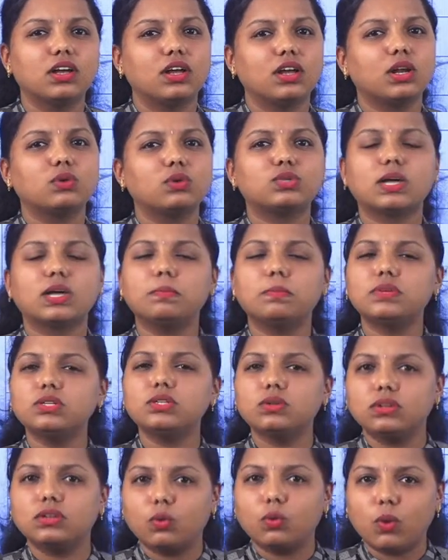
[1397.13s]
Now,
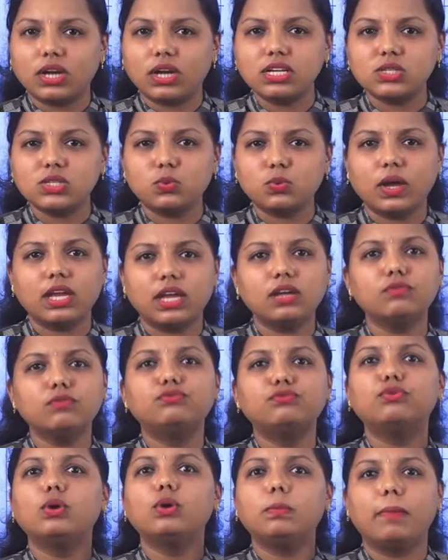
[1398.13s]
one is wearing
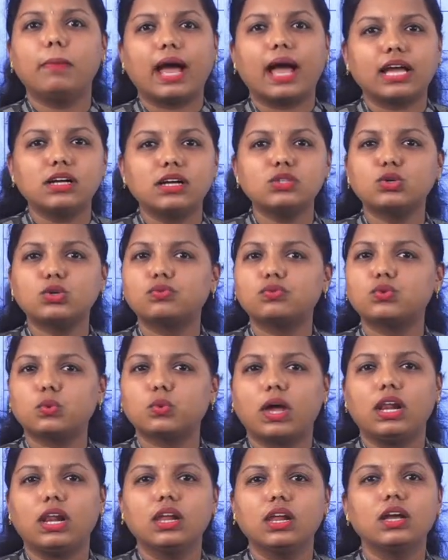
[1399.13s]
full bangles of
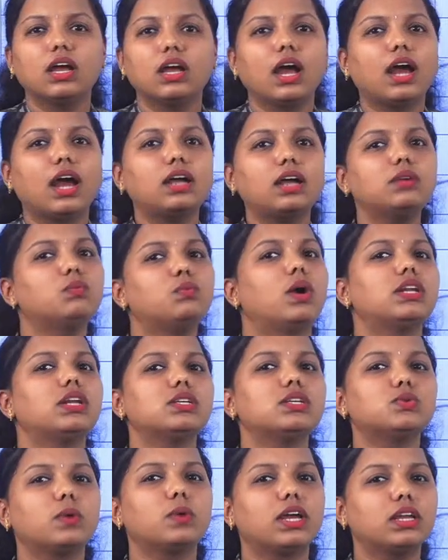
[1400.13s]
12 and one
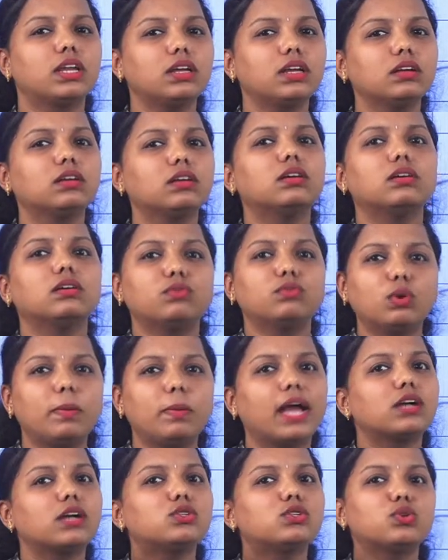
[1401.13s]
is wearing full
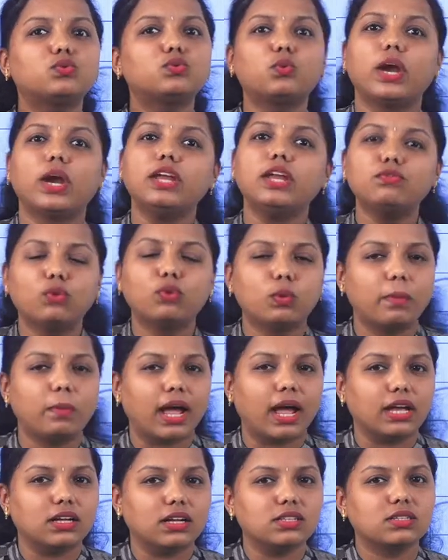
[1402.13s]
bangles of 24
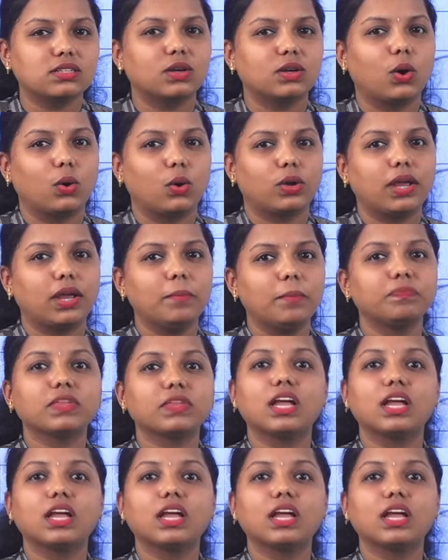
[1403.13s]
bangles. Okay.